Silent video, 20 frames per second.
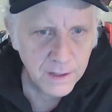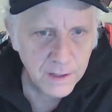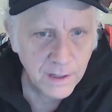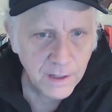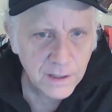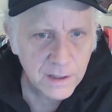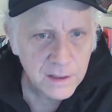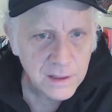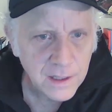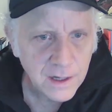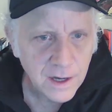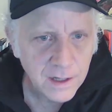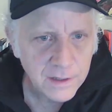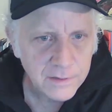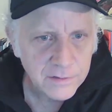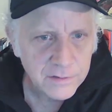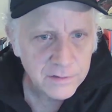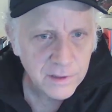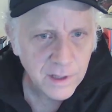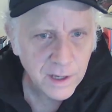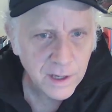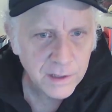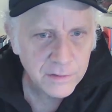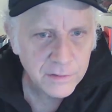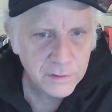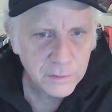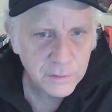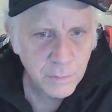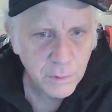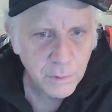And anything I
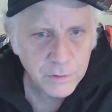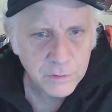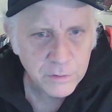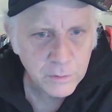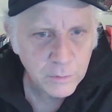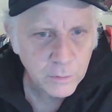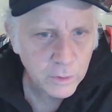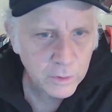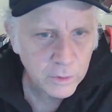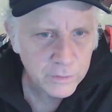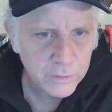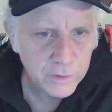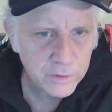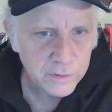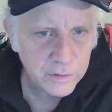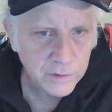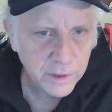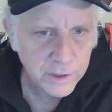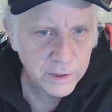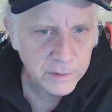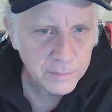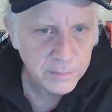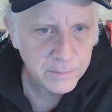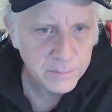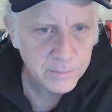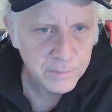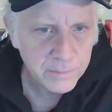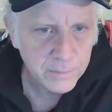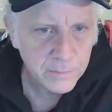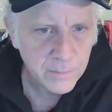say just puts the world to
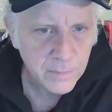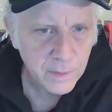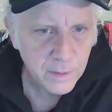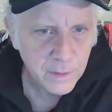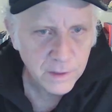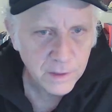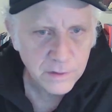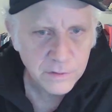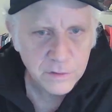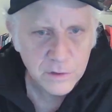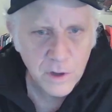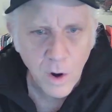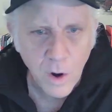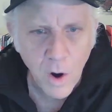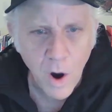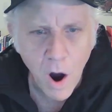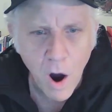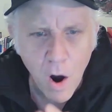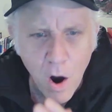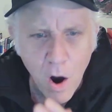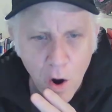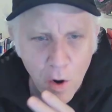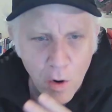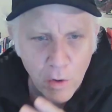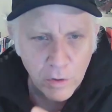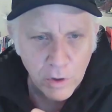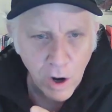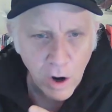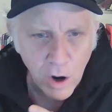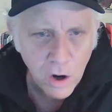sleep. They just go,
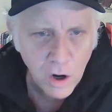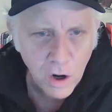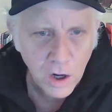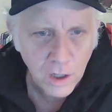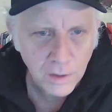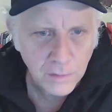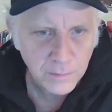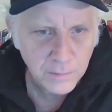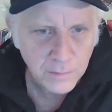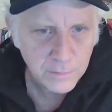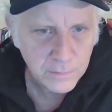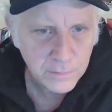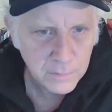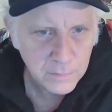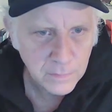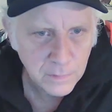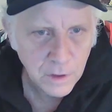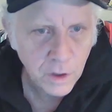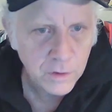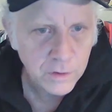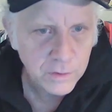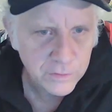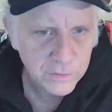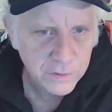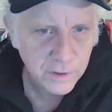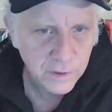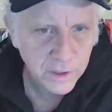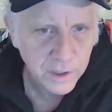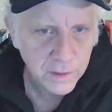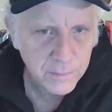oh, yawn,
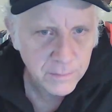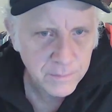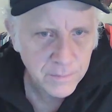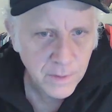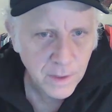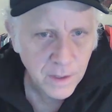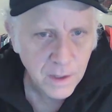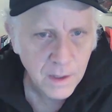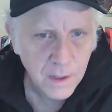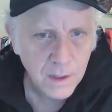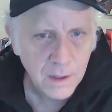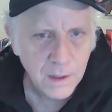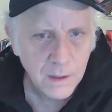go to sleep.